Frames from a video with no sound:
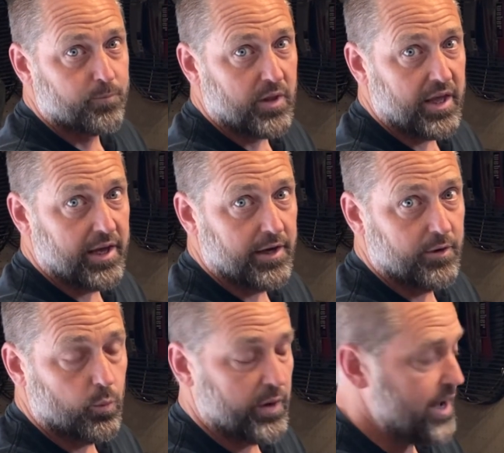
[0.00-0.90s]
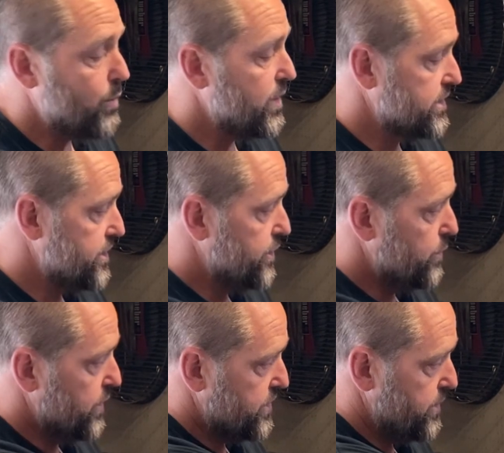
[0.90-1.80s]
And what I want to
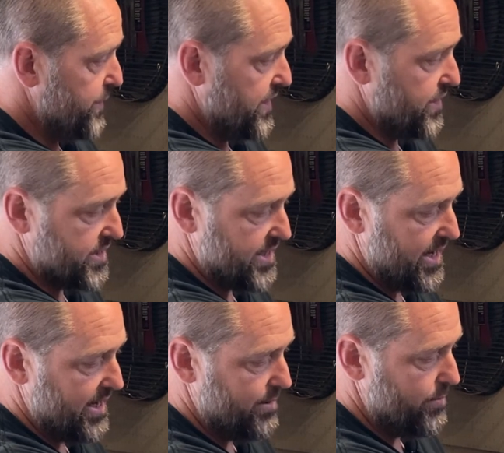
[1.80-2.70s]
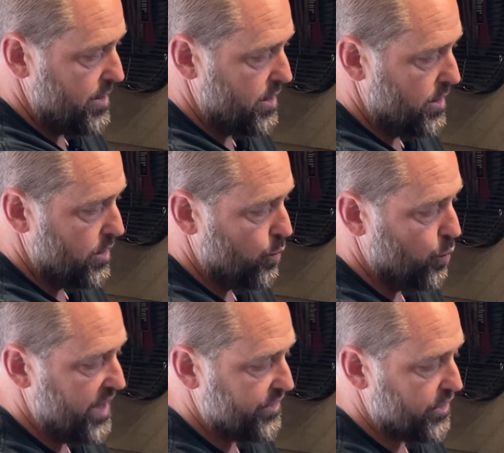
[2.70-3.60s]
do is to be the same
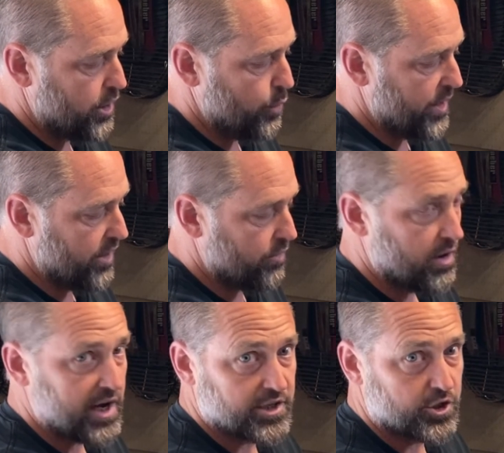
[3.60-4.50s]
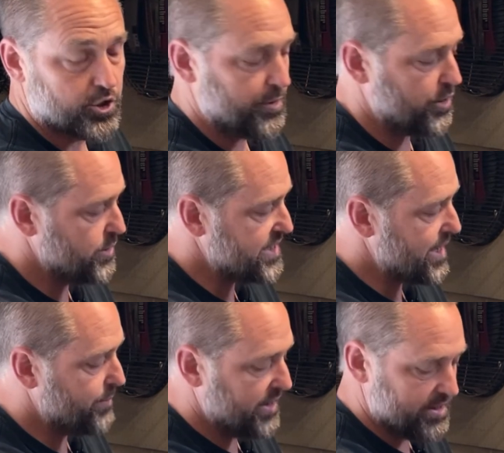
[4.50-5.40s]
width all the way across. So I'm going to use
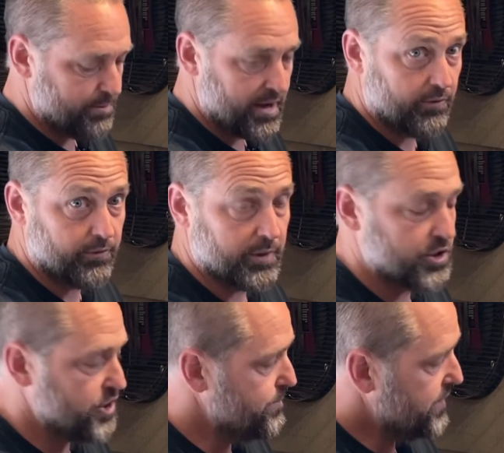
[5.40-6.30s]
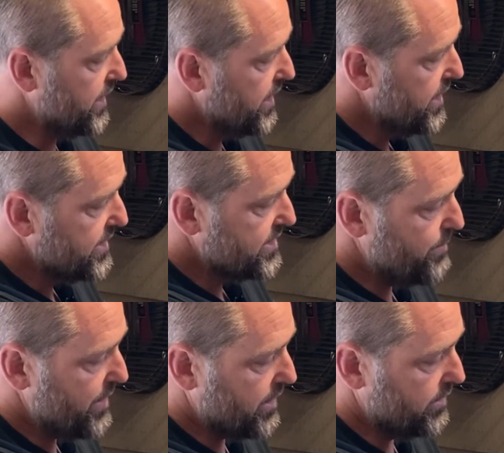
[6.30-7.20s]
that piece of metal from the chimney to
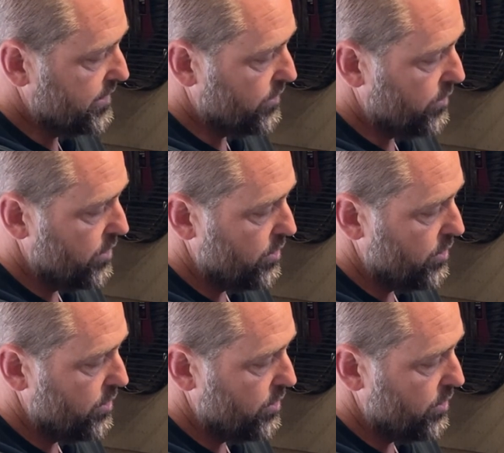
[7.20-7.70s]
make a little